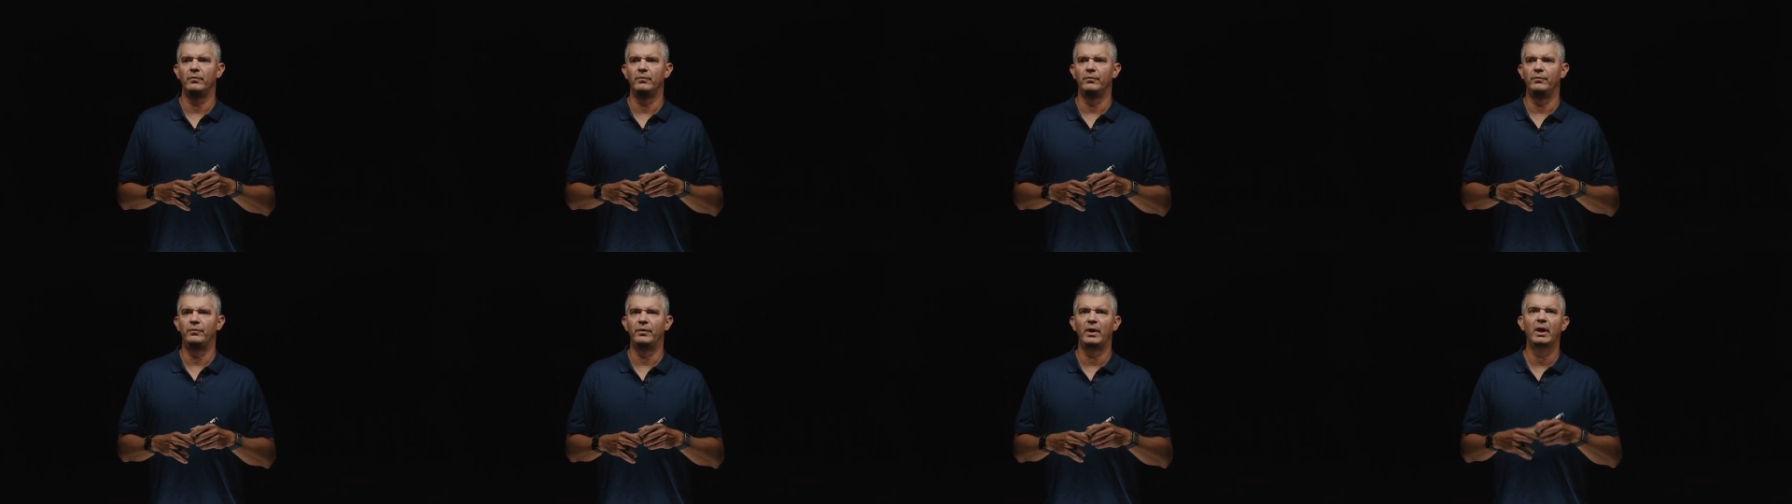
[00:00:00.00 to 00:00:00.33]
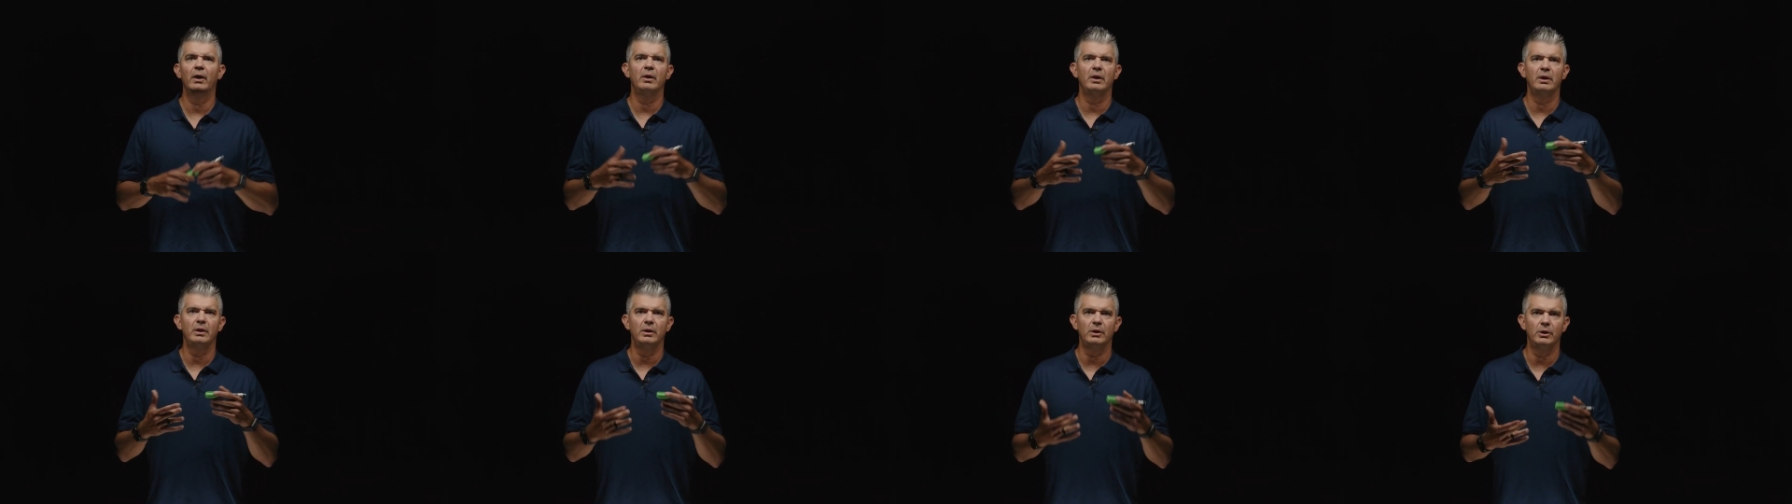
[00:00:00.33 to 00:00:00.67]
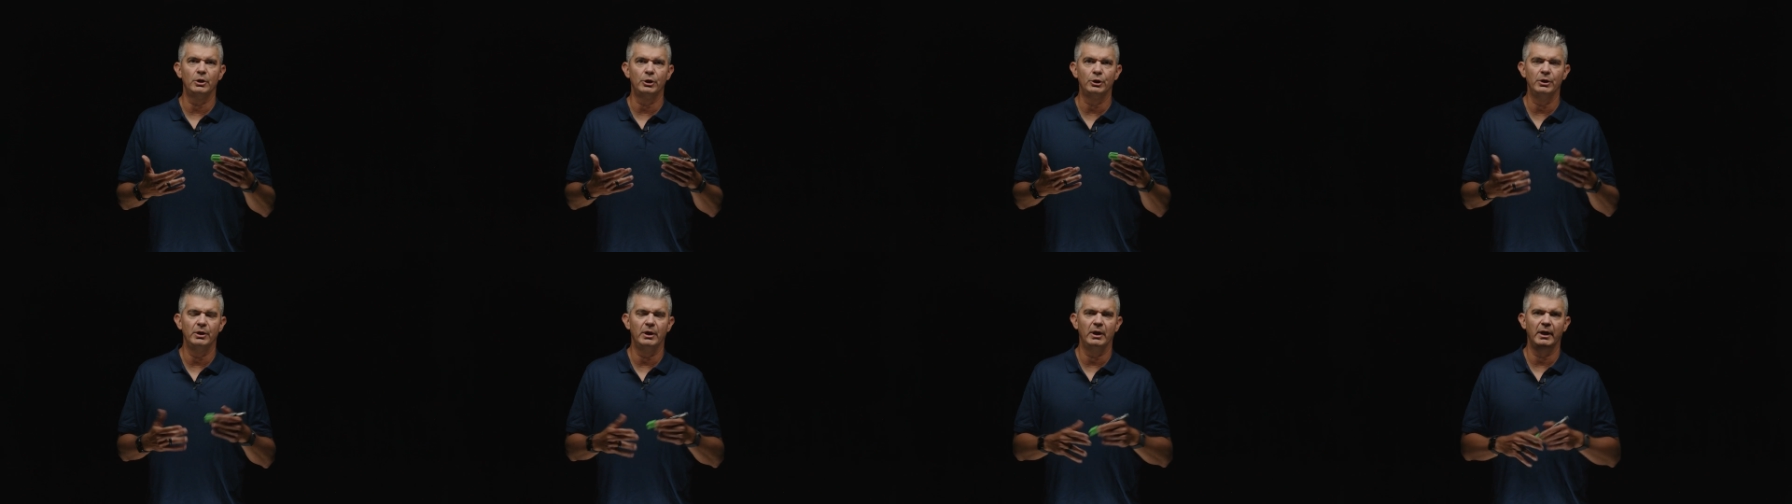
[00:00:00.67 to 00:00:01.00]
very
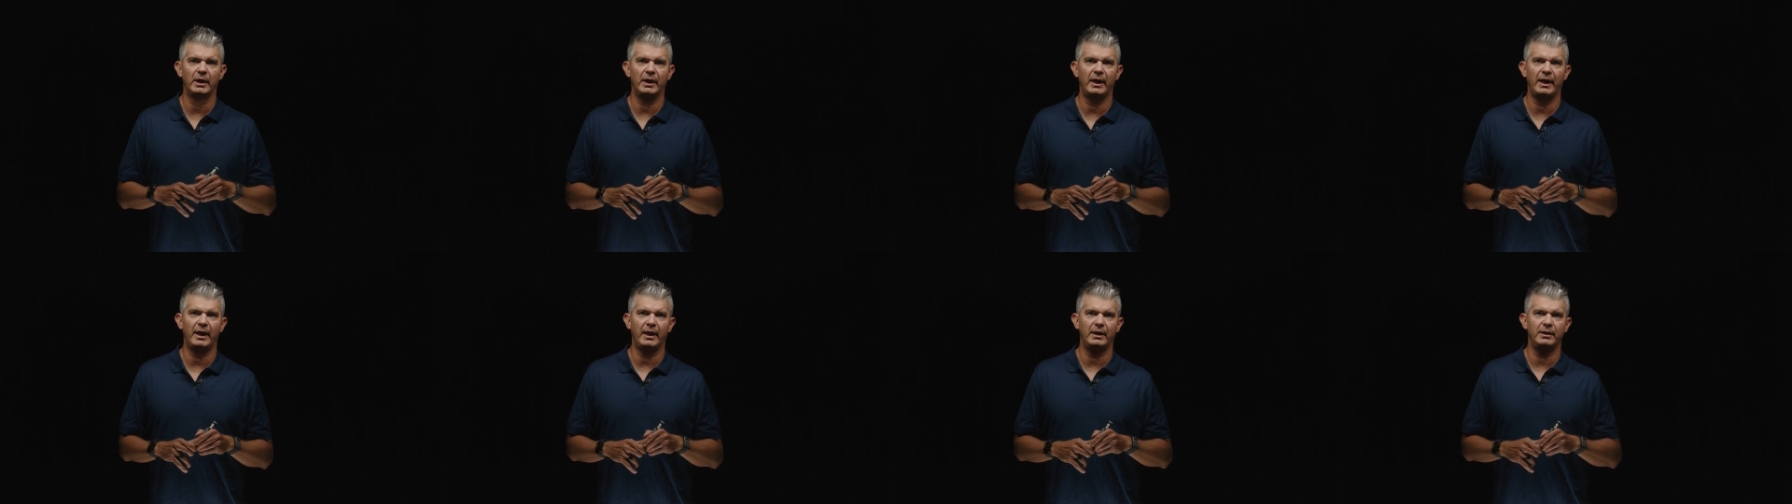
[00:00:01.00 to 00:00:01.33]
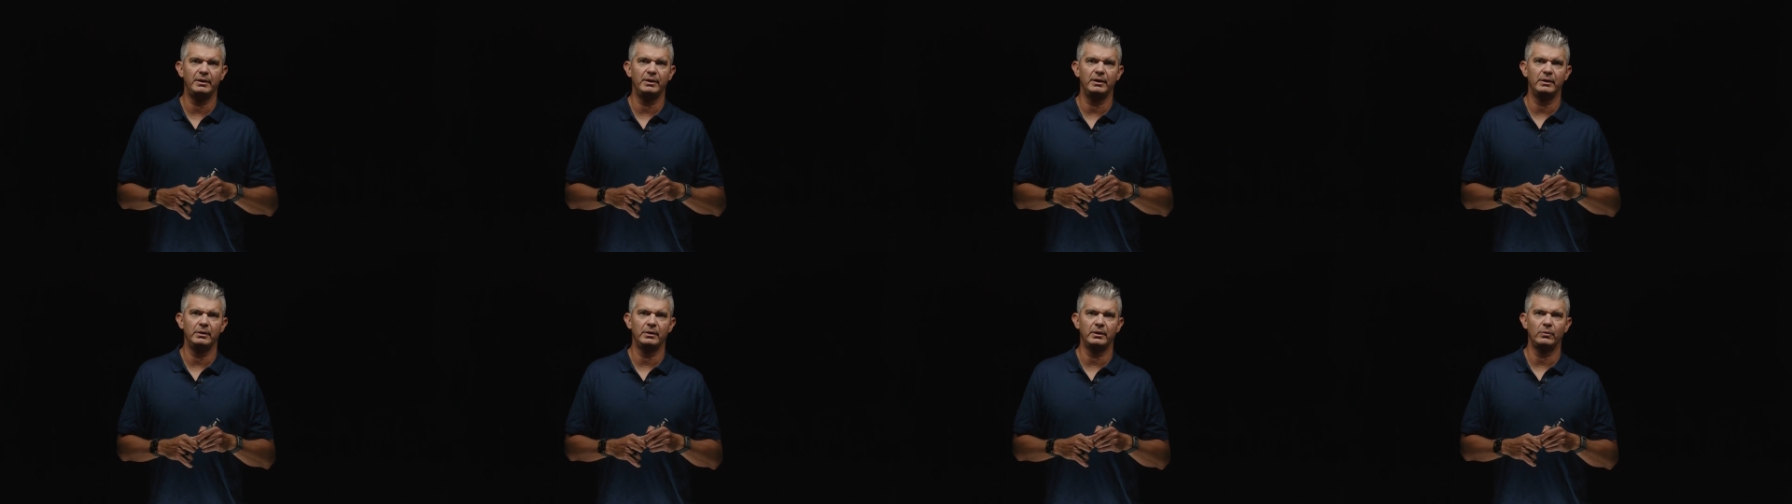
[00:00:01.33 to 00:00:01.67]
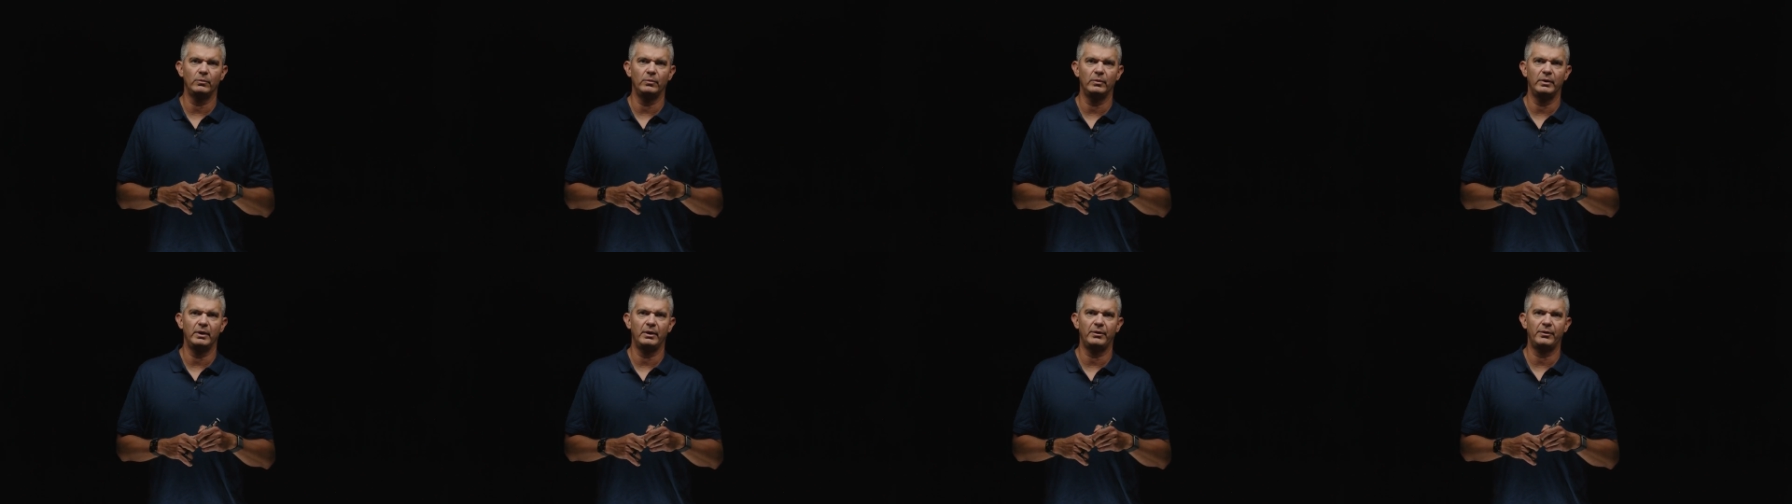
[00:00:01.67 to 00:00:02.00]
good at
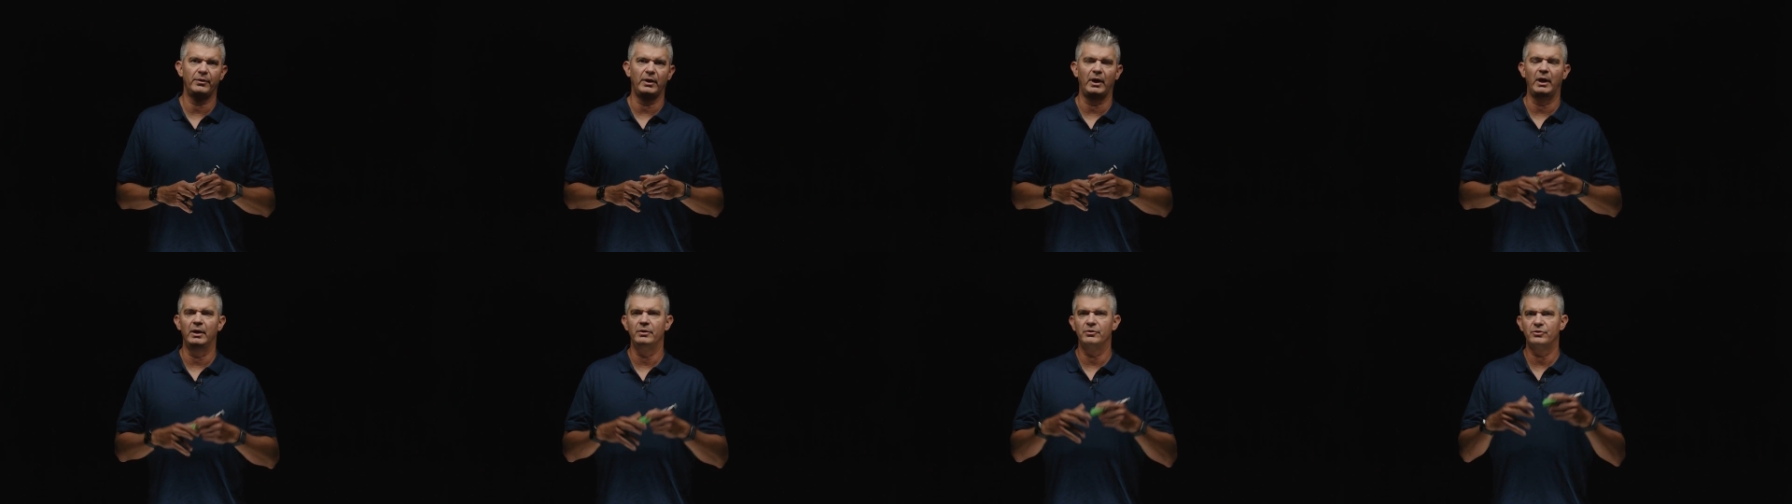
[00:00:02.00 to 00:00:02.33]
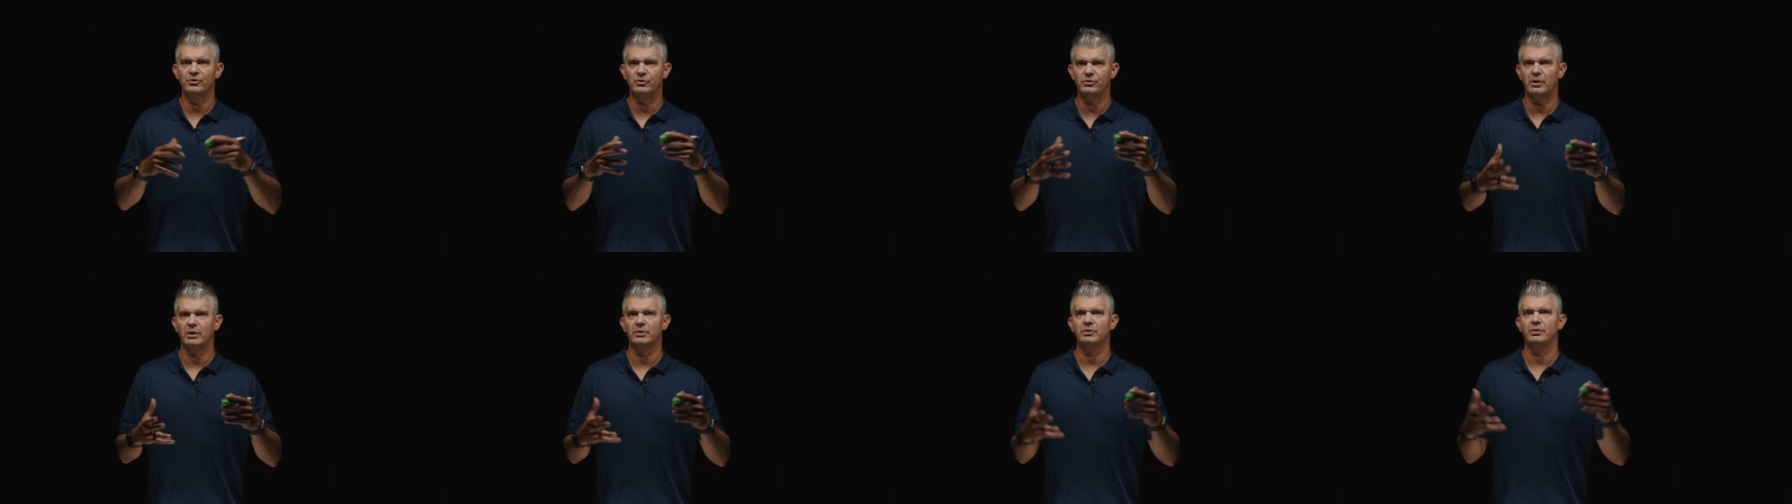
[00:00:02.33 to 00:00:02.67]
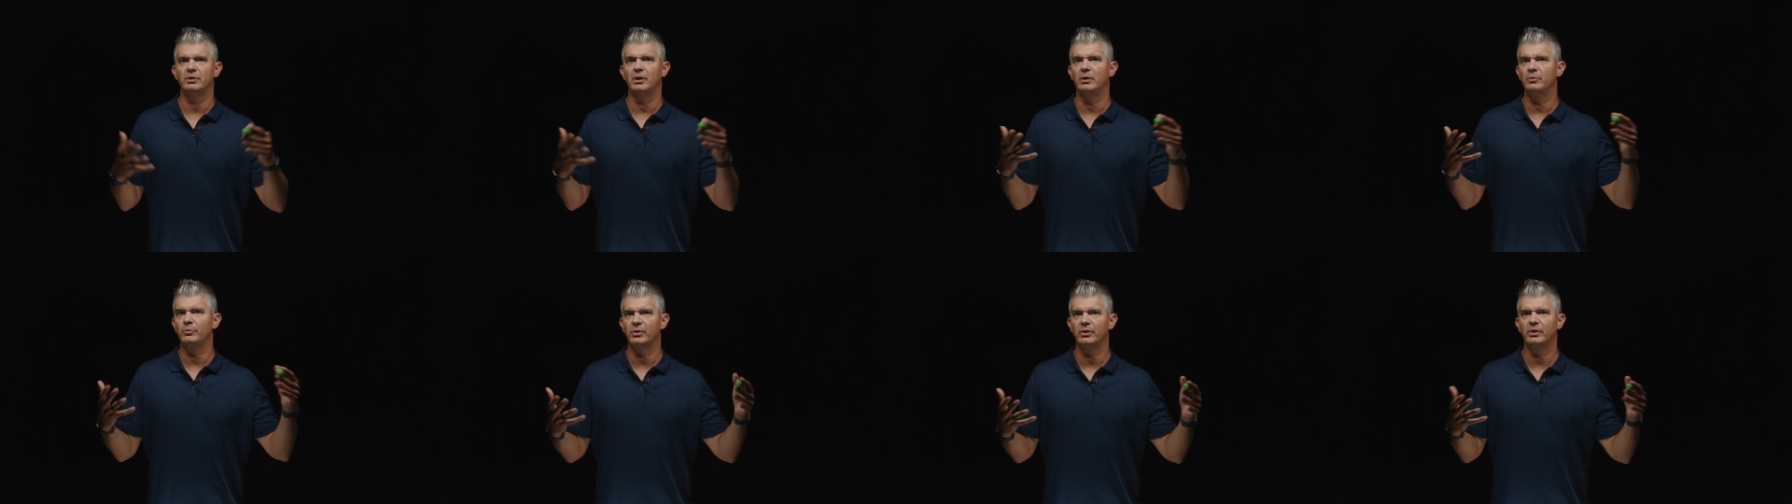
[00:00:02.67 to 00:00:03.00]
dealing with
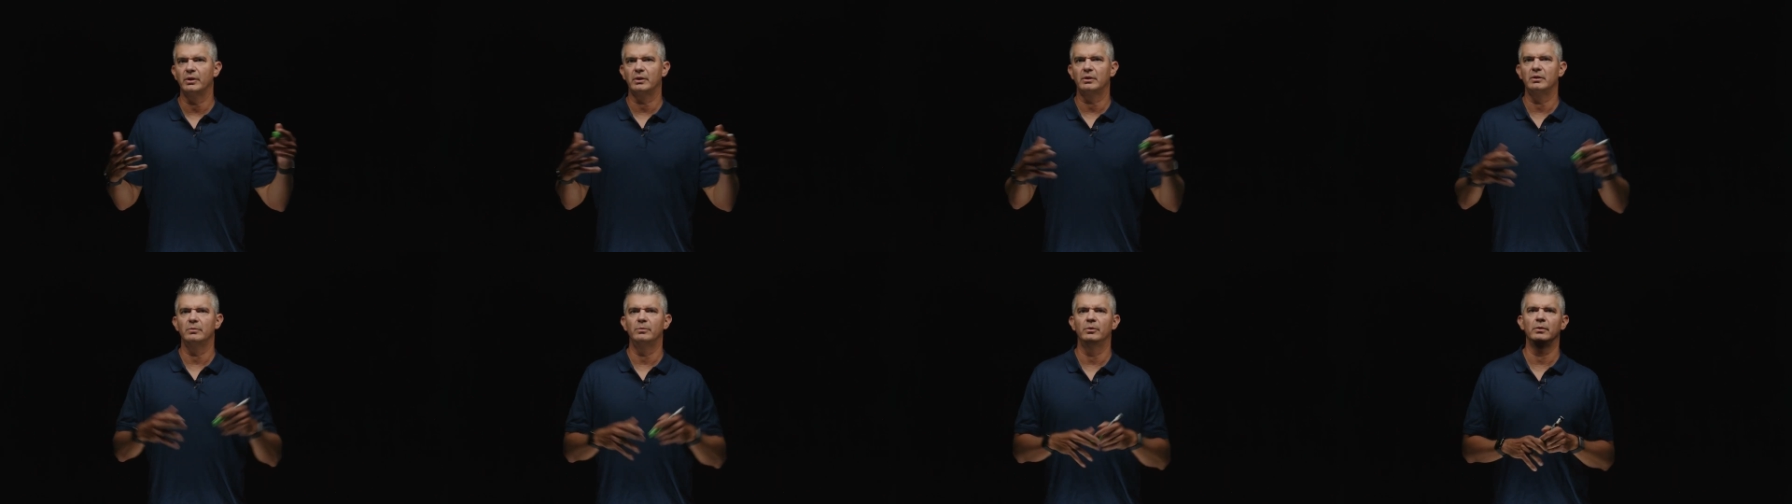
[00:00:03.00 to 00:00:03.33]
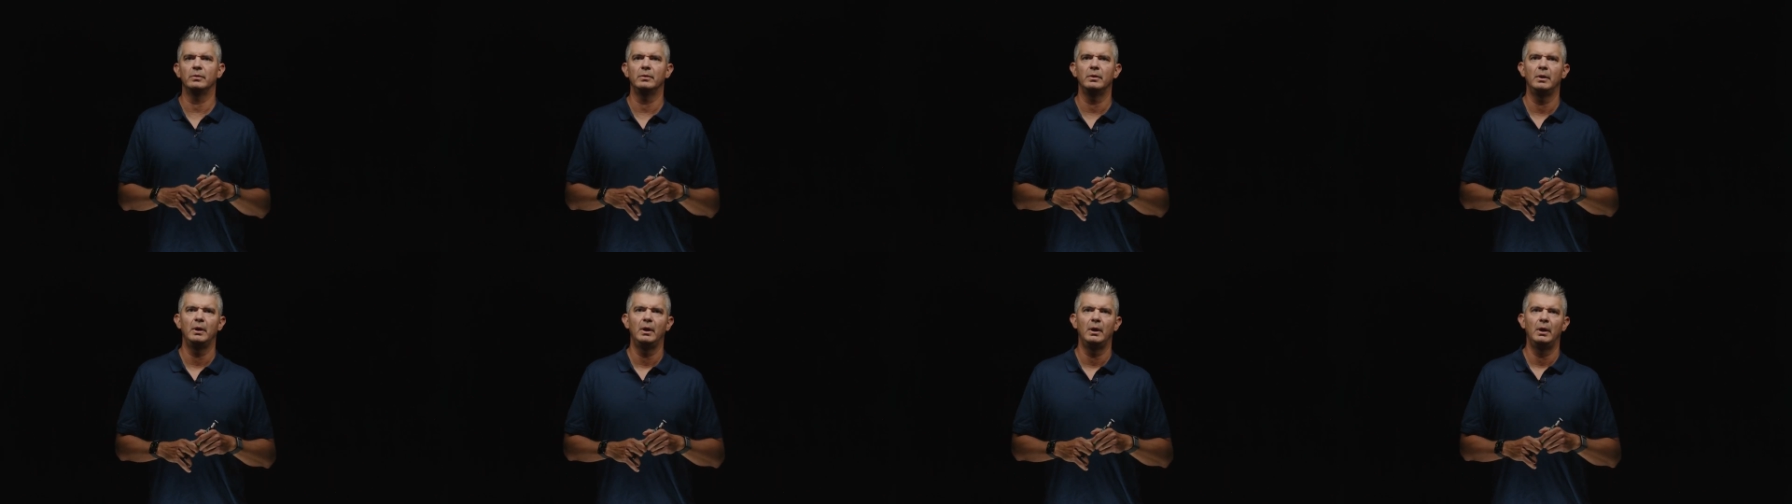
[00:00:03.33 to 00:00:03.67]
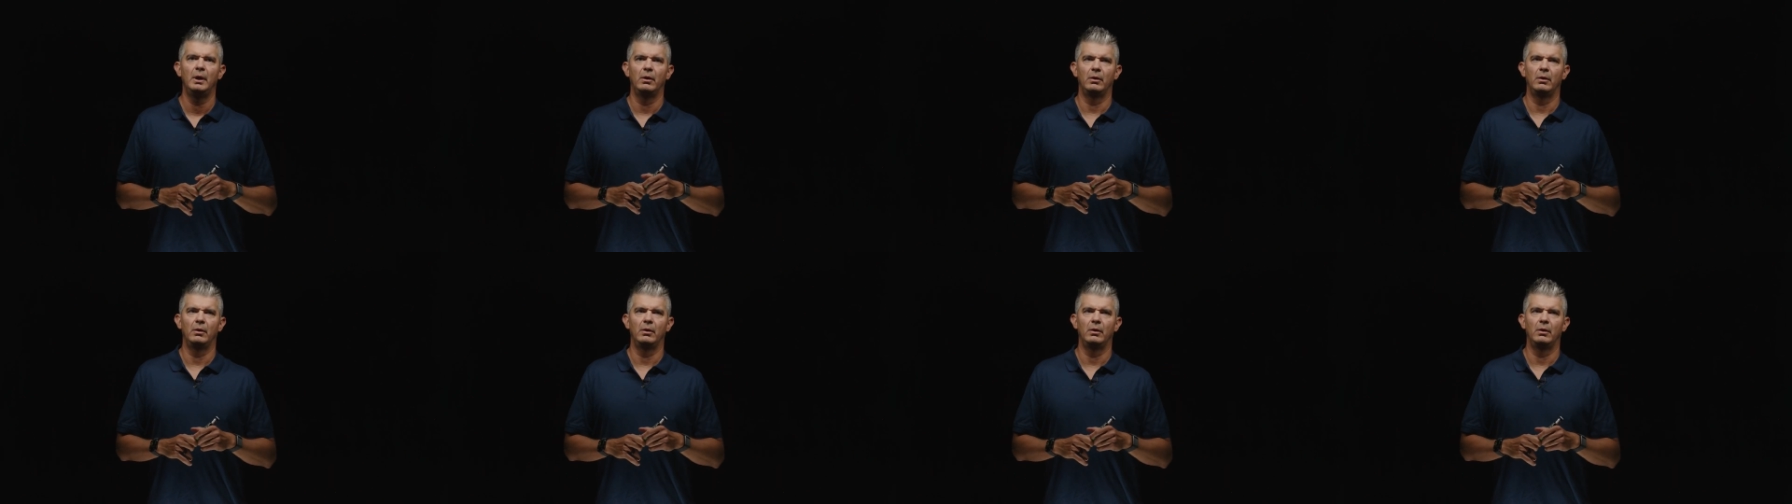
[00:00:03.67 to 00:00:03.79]
unstructured, unpredictable,